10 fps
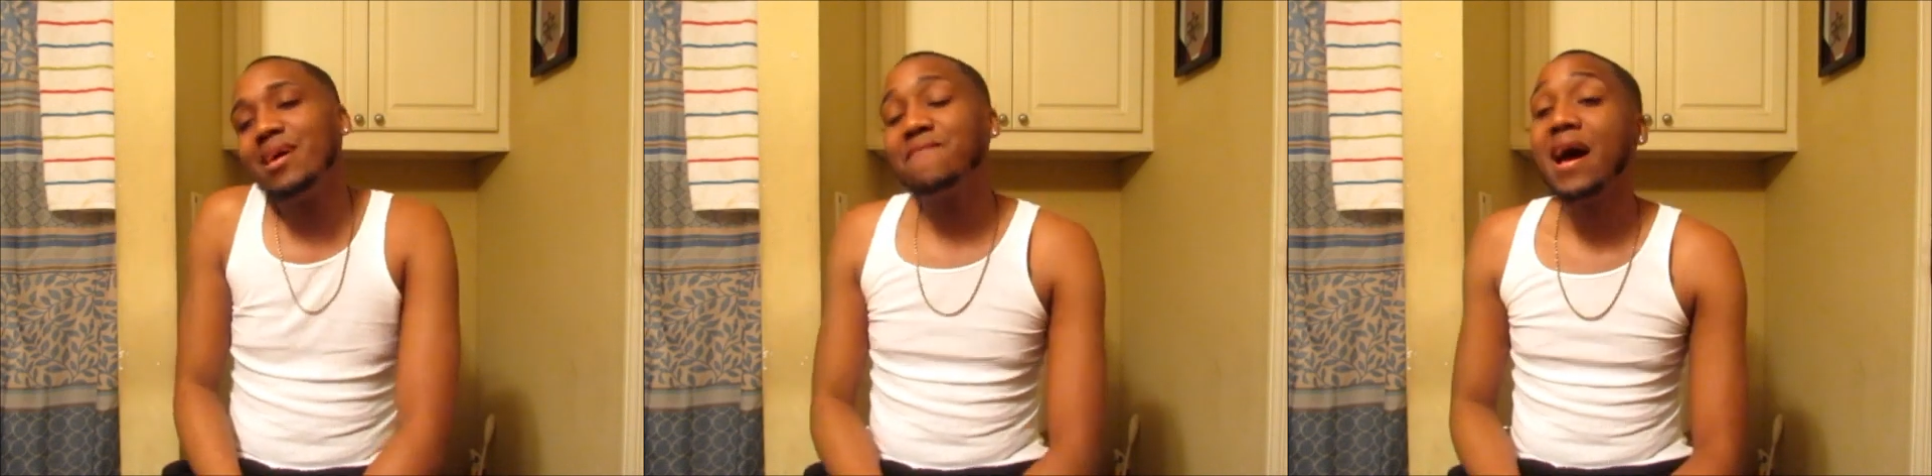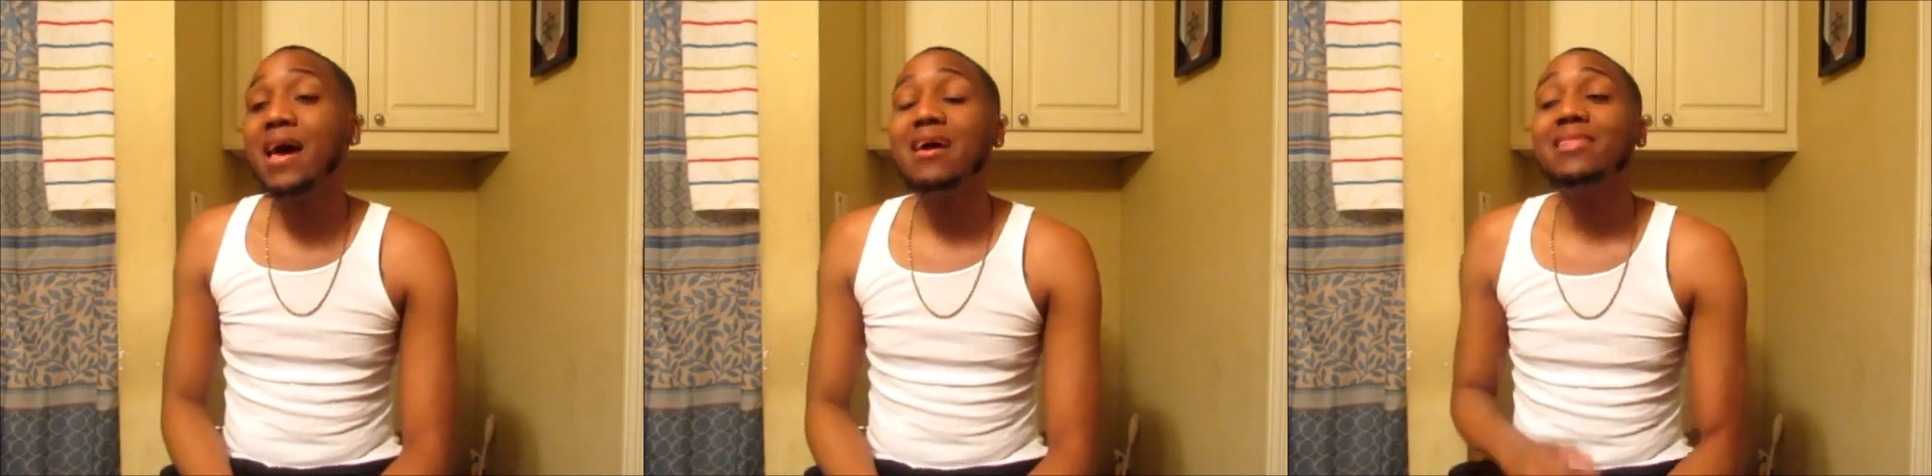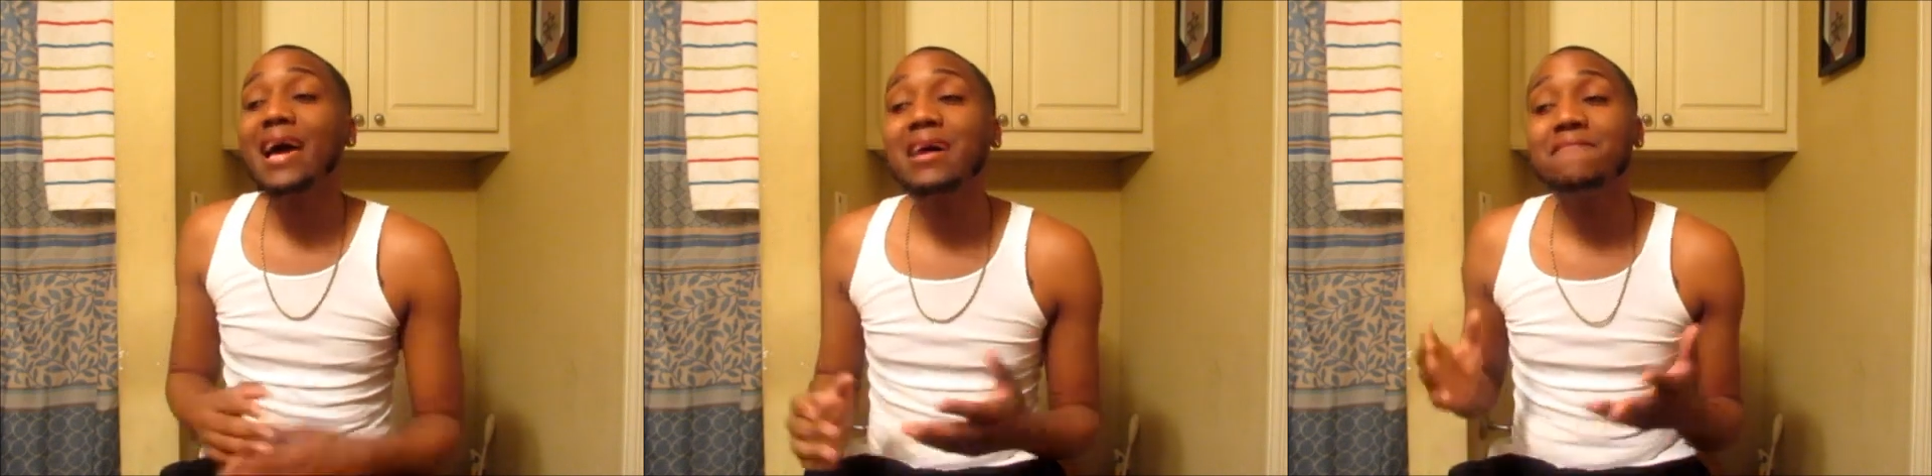if I
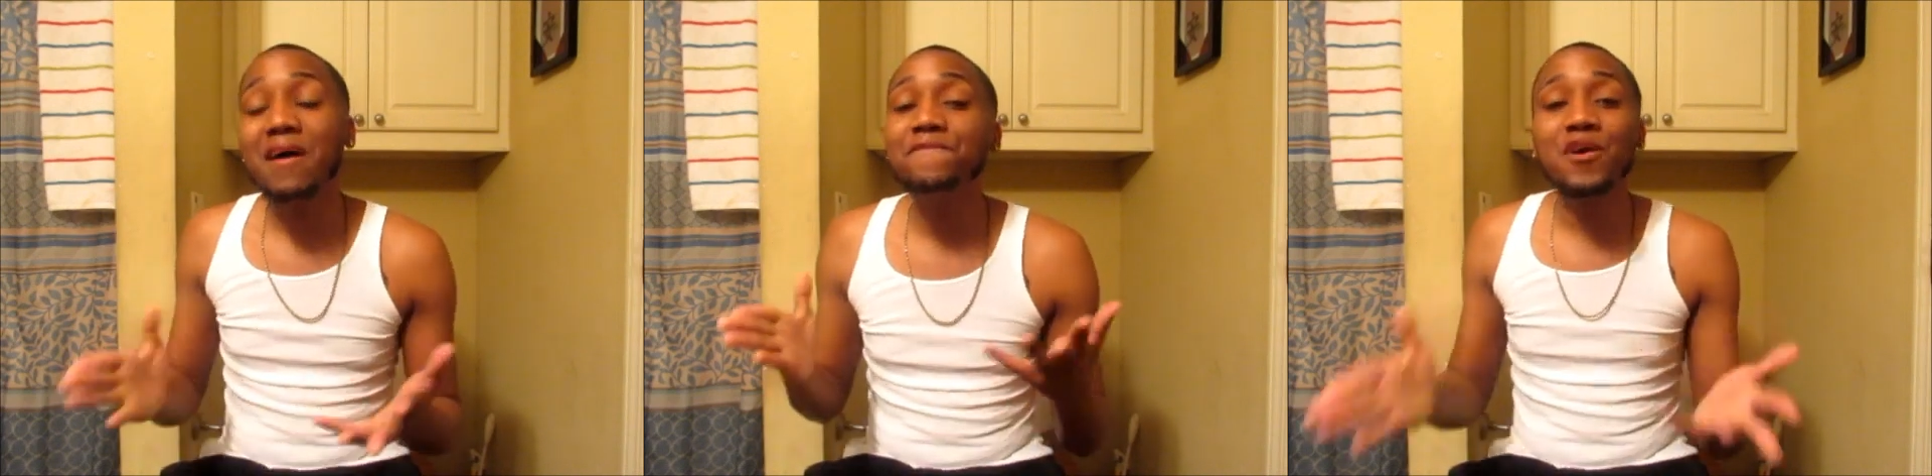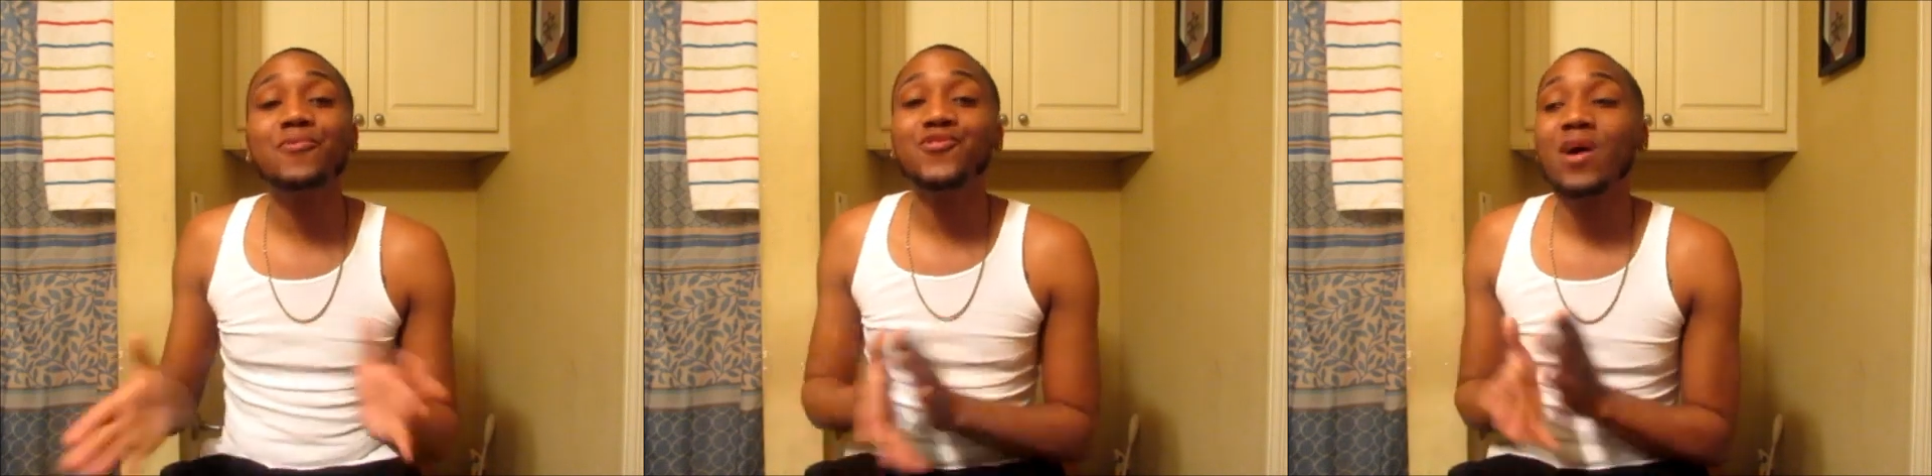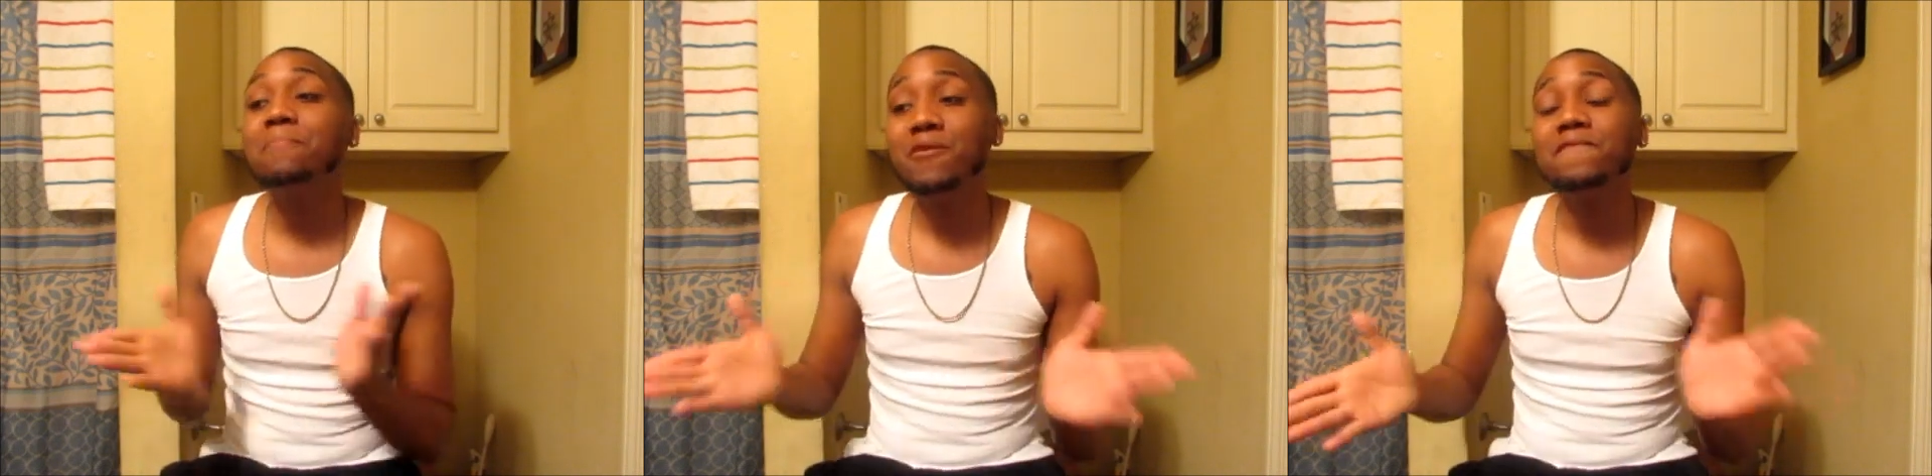like, if I fuck with
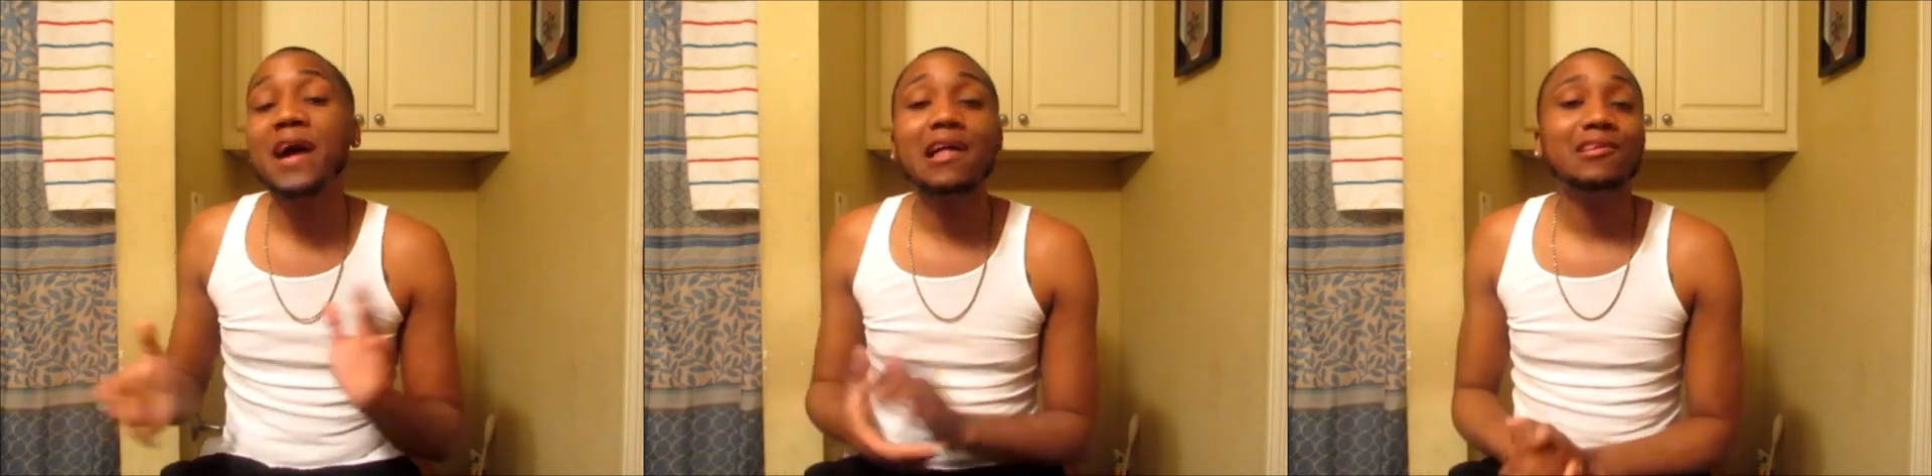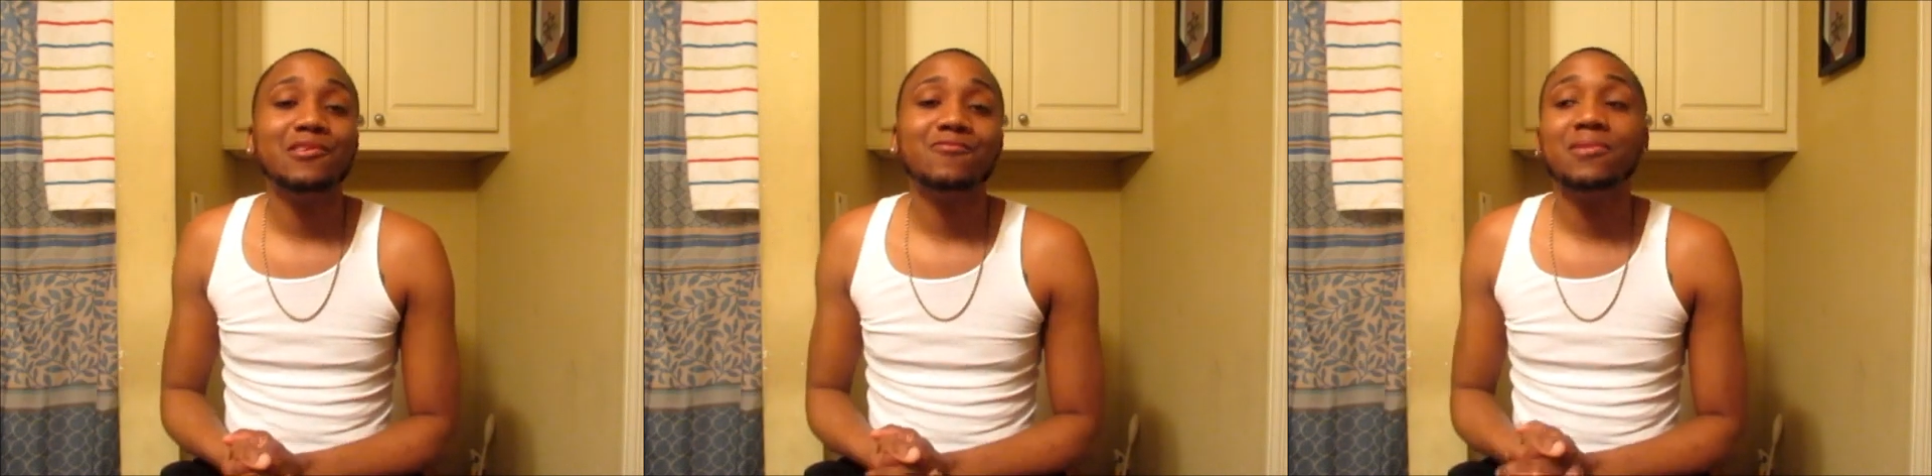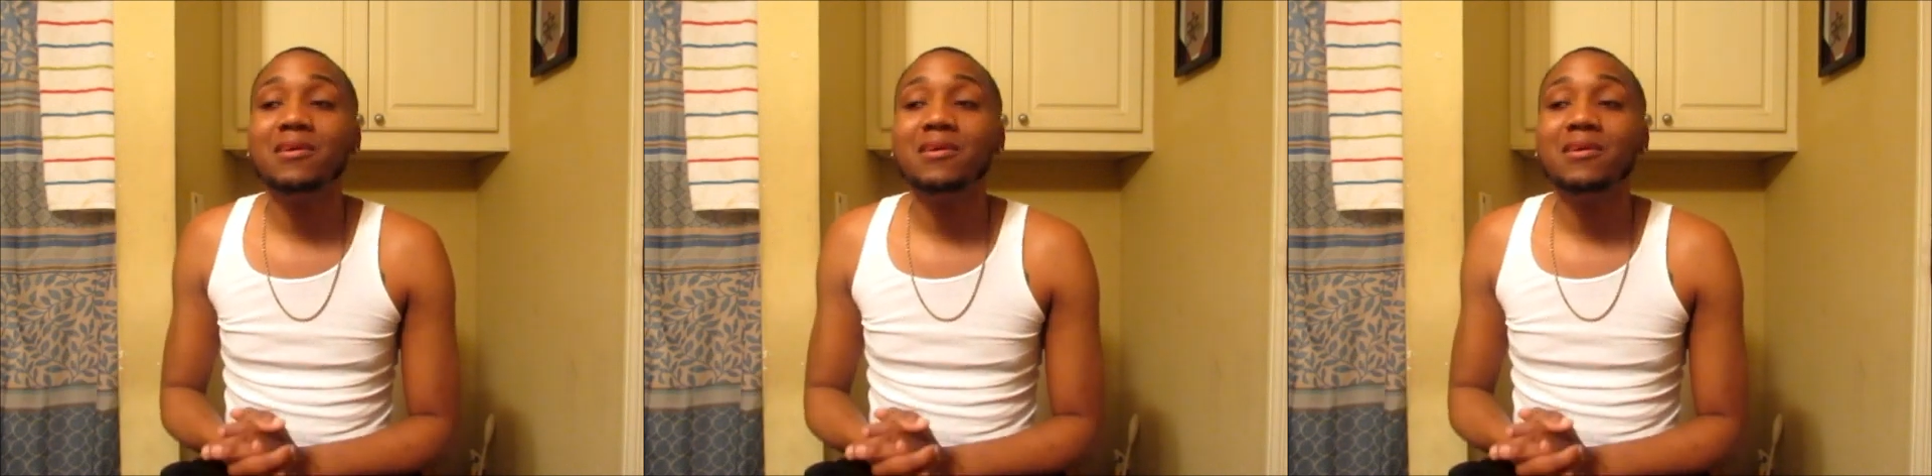you, I'm gonna follow you.